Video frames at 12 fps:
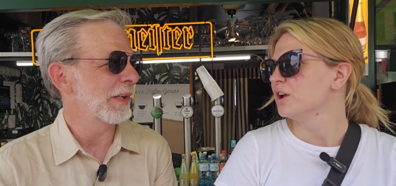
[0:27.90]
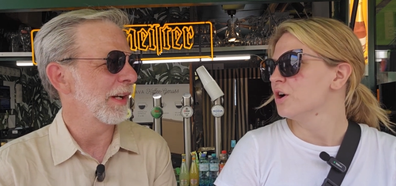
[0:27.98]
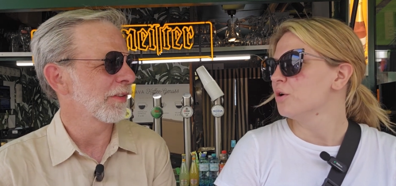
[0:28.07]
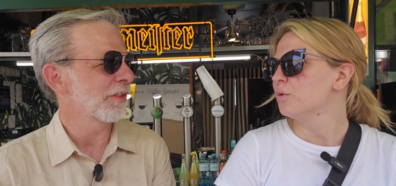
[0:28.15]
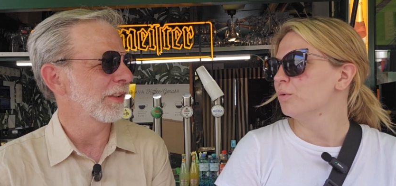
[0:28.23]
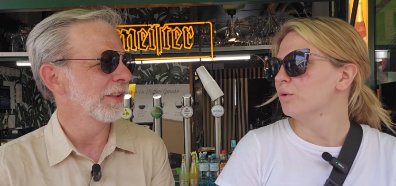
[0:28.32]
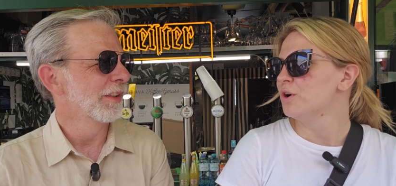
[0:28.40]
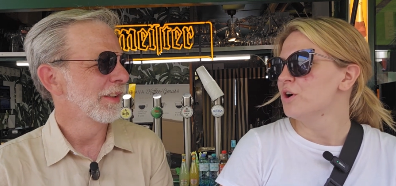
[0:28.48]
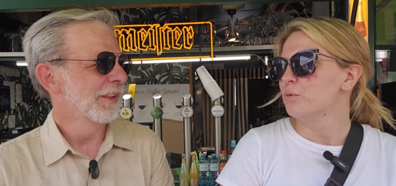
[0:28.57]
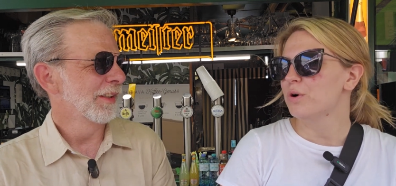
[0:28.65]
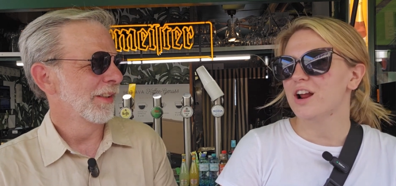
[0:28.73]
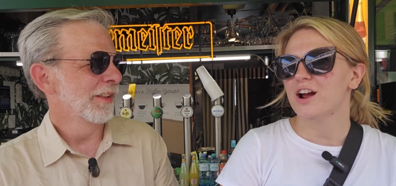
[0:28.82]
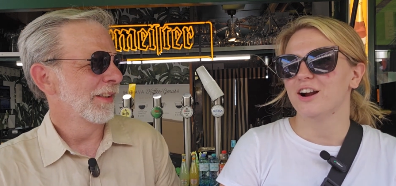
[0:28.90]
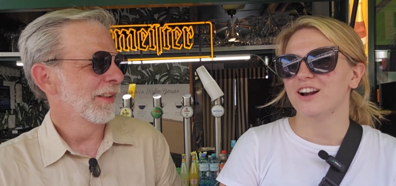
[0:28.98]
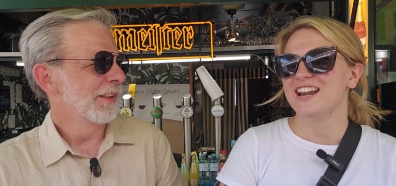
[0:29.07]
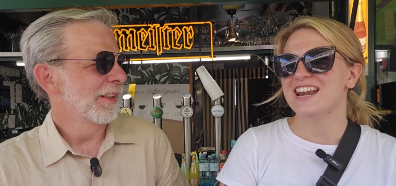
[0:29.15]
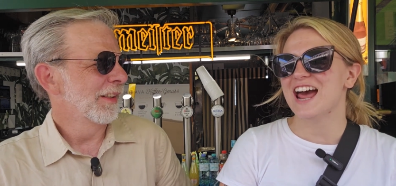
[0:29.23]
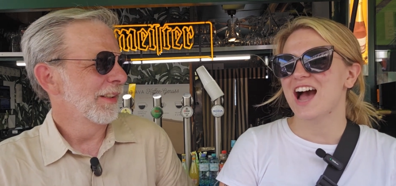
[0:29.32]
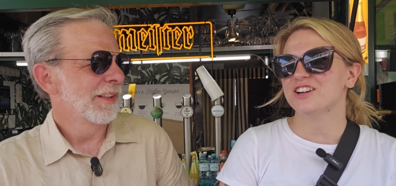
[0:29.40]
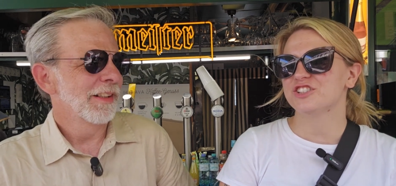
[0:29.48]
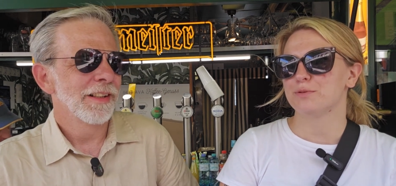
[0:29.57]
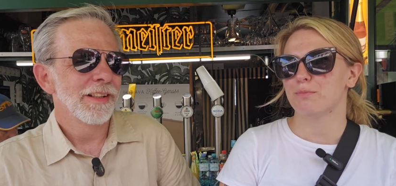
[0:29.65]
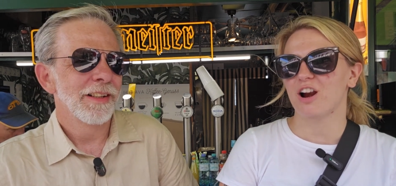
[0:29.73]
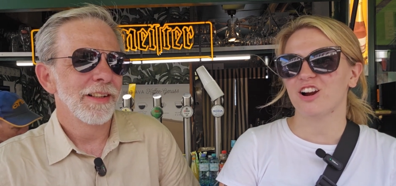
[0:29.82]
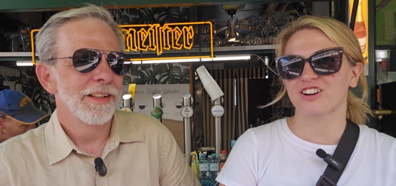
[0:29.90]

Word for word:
Speaker 1: we actually?
Speaker 2: We're at Nash